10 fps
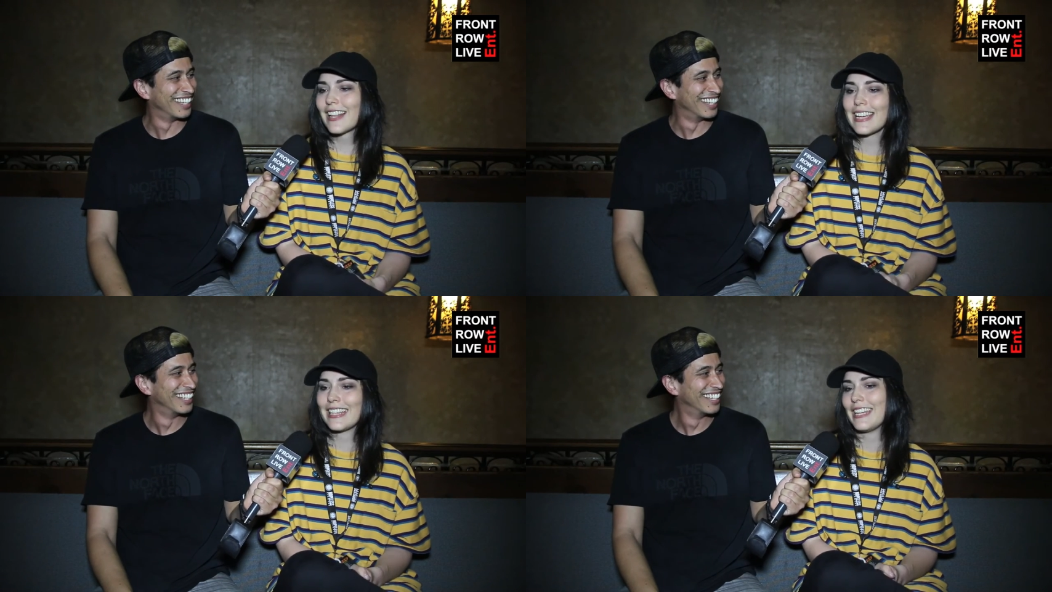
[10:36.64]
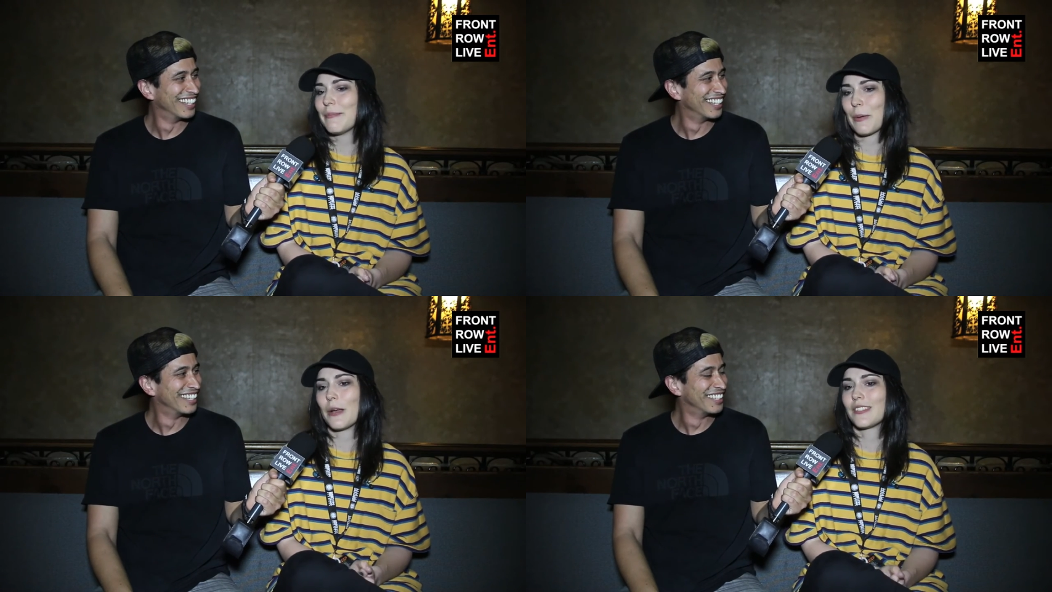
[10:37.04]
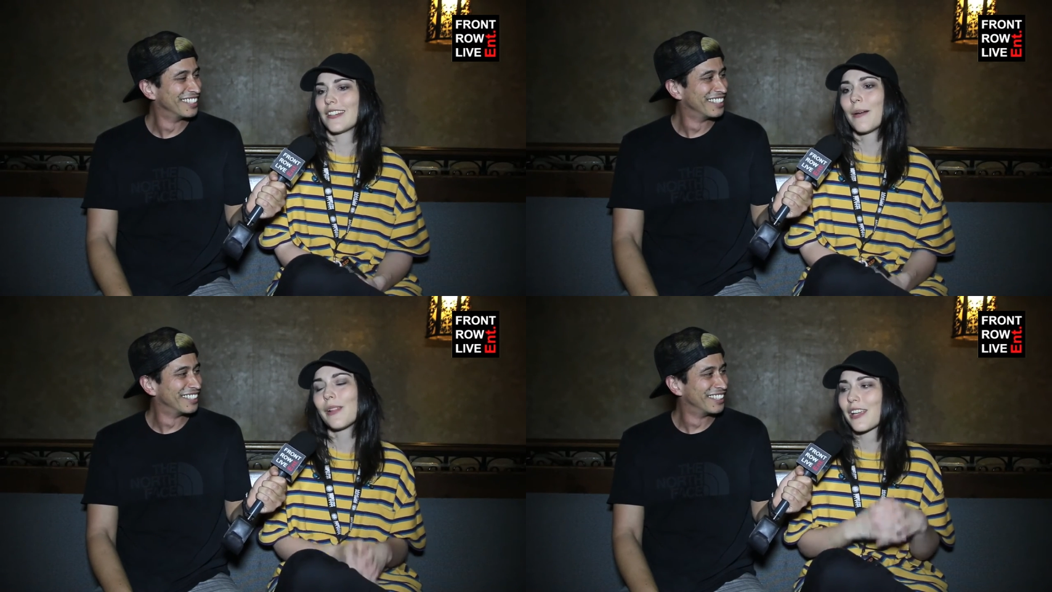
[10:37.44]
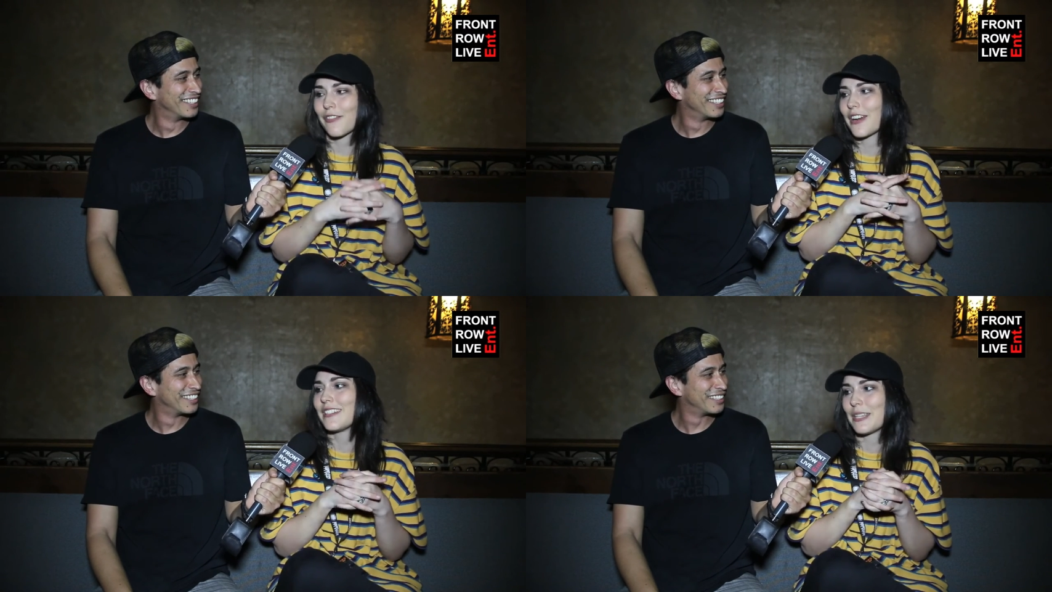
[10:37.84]
Speaker 1: like in person, I'm like a
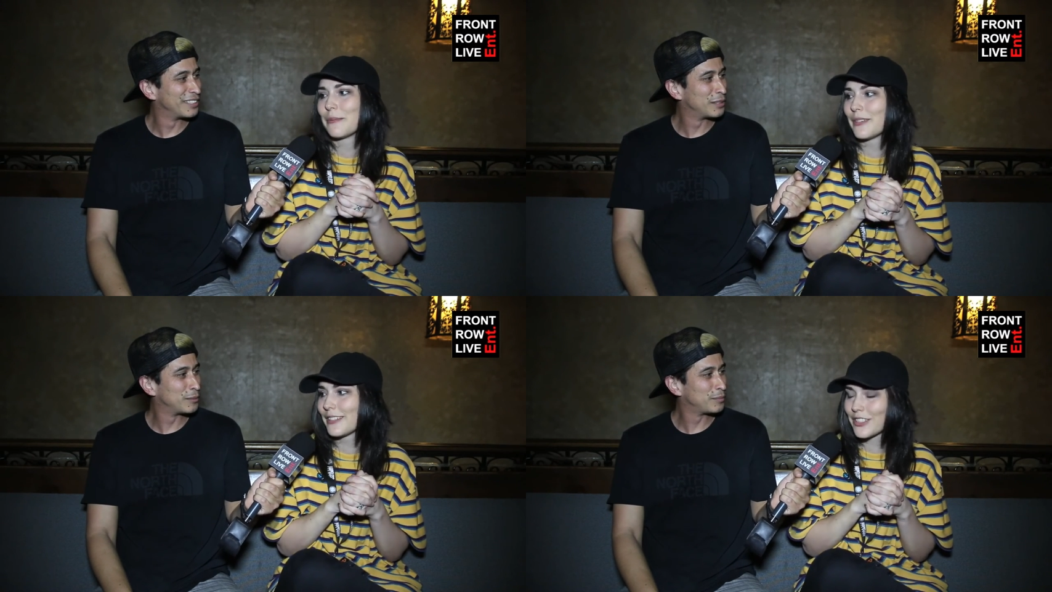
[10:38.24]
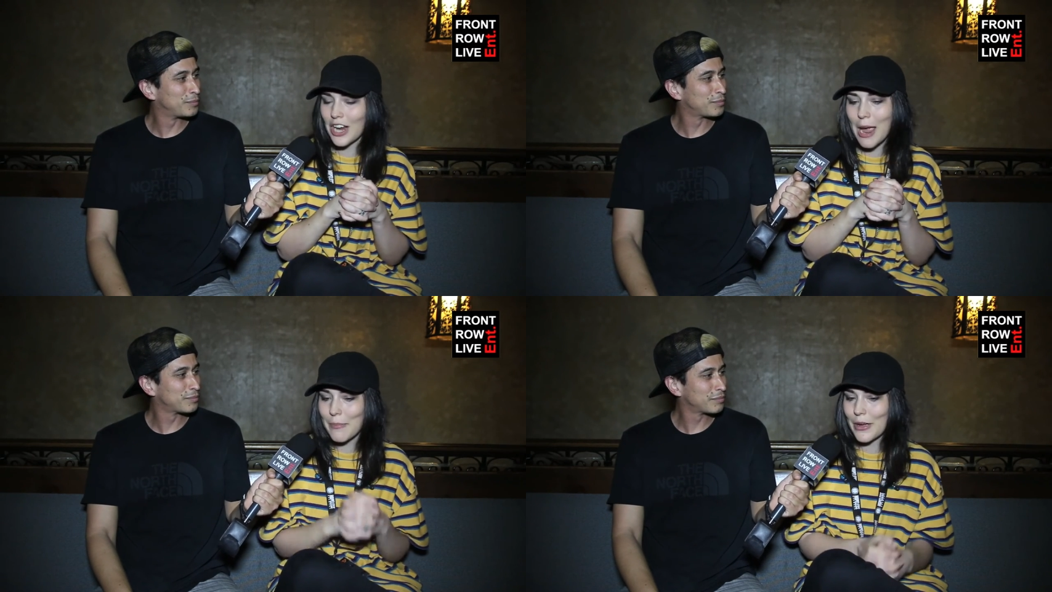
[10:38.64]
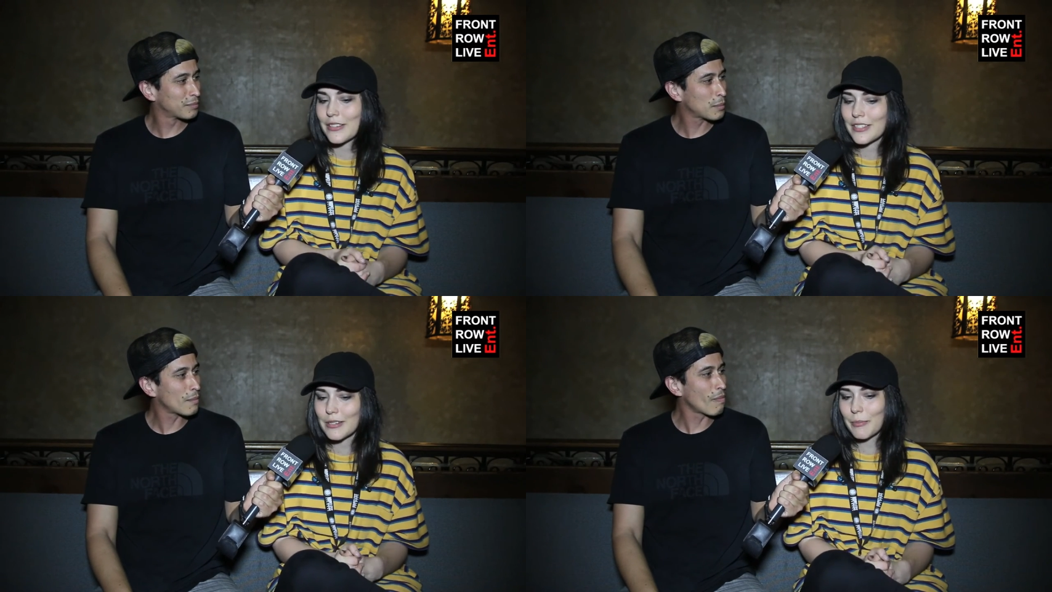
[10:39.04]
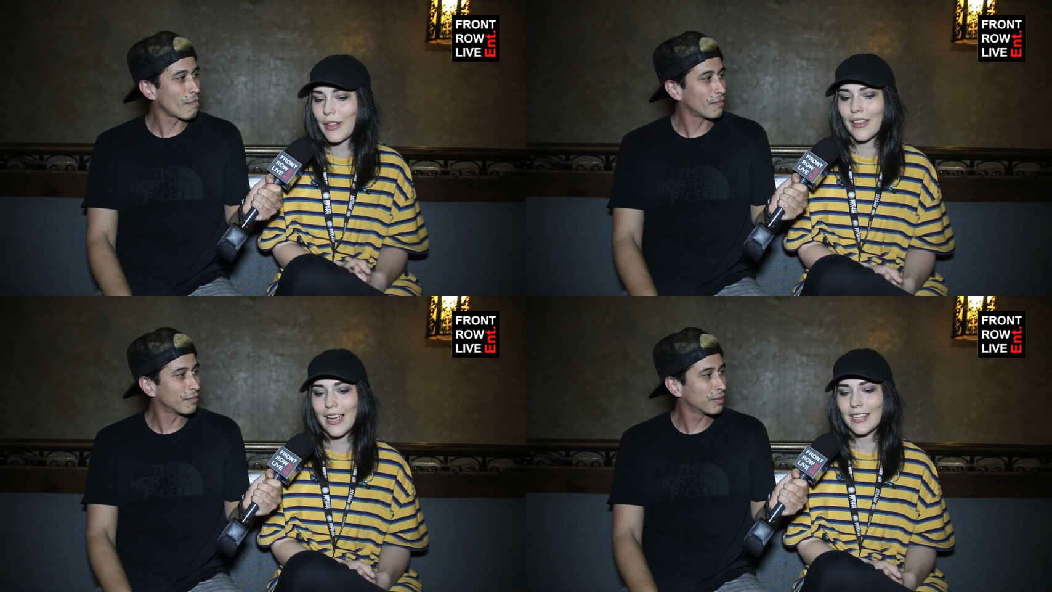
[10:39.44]
very timid, shy person, but
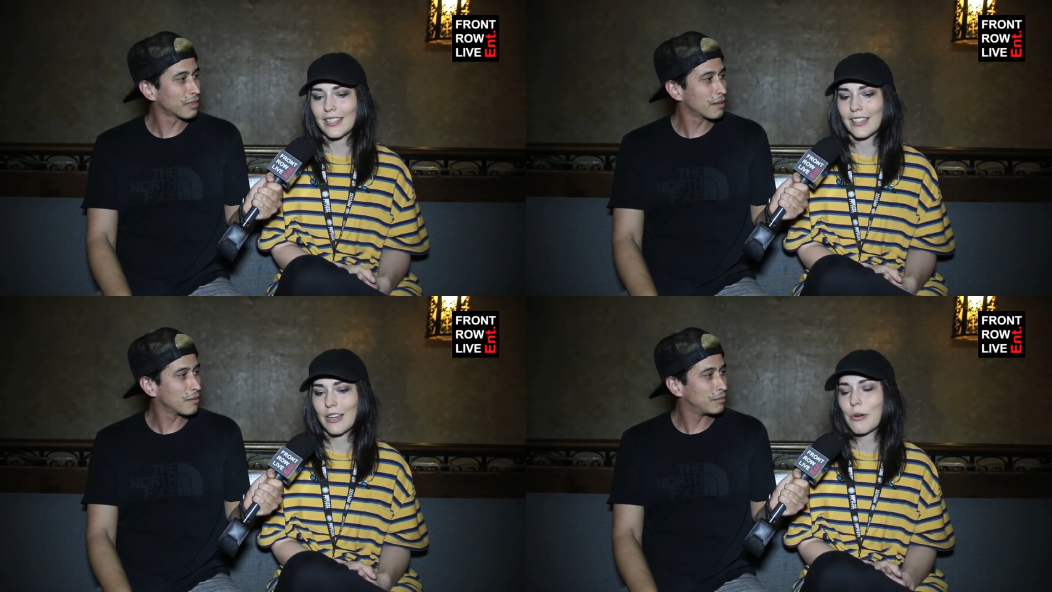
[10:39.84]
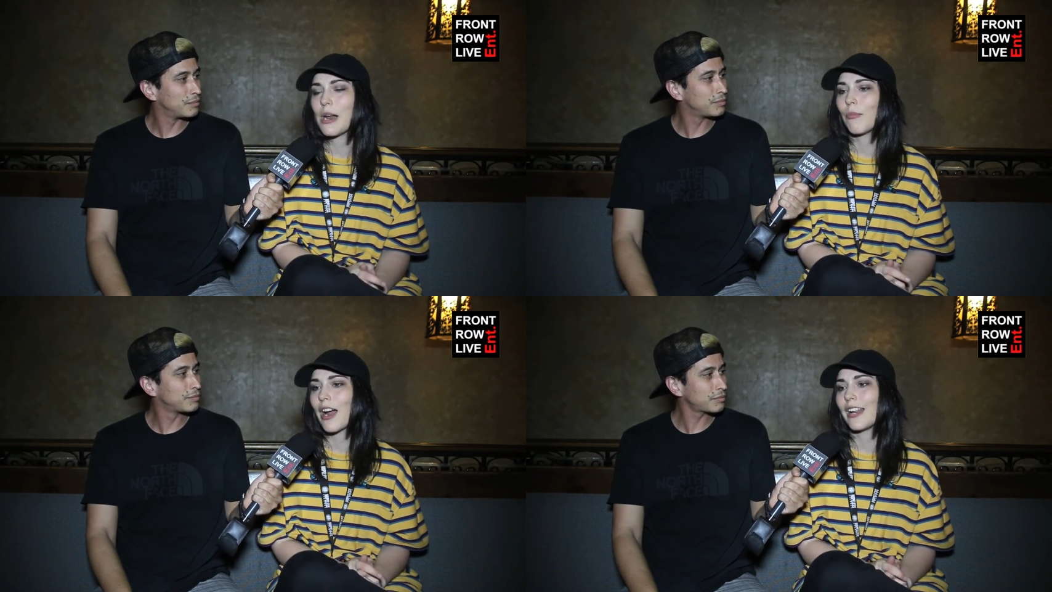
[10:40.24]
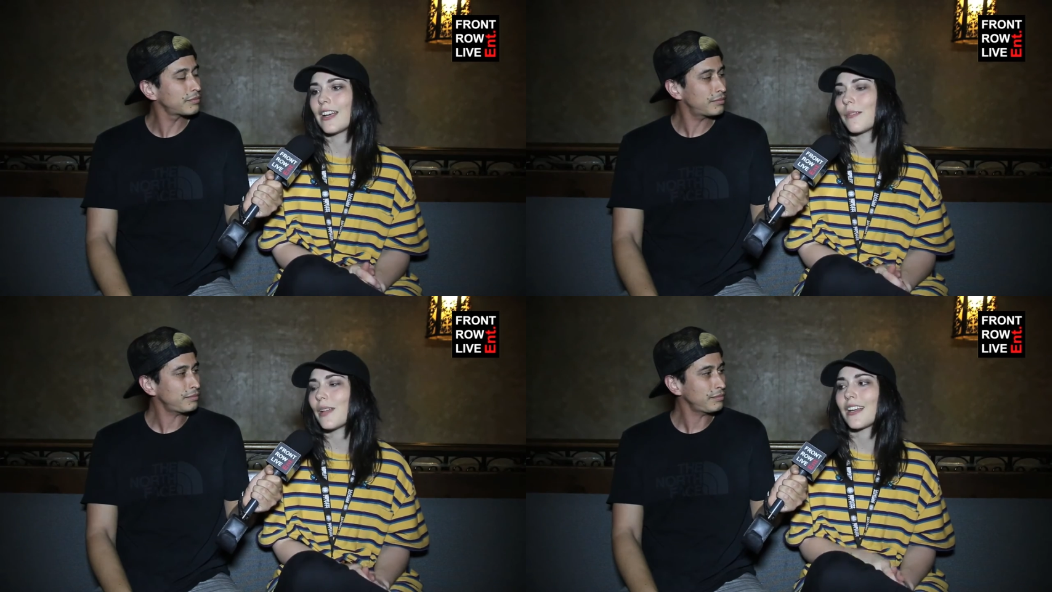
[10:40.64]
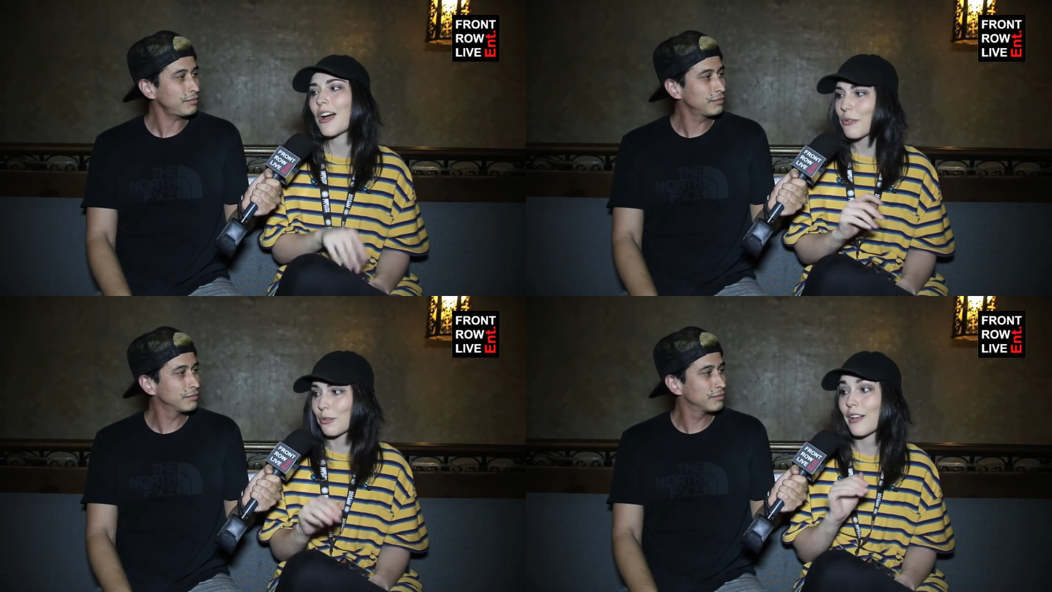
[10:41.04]
like when I'm writing, I'm like,
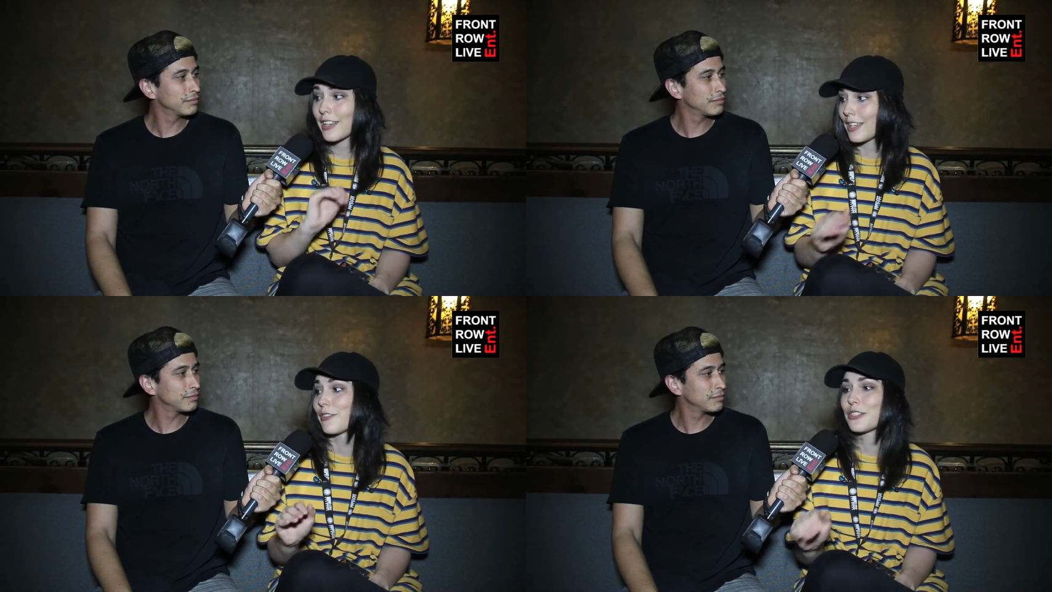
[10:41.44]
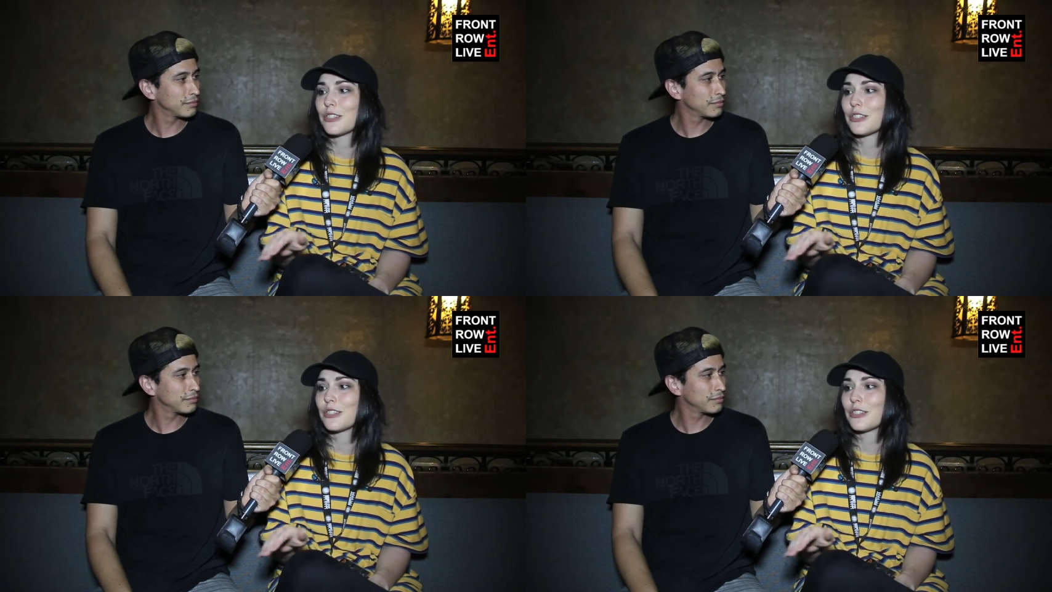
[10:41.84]
I'll give it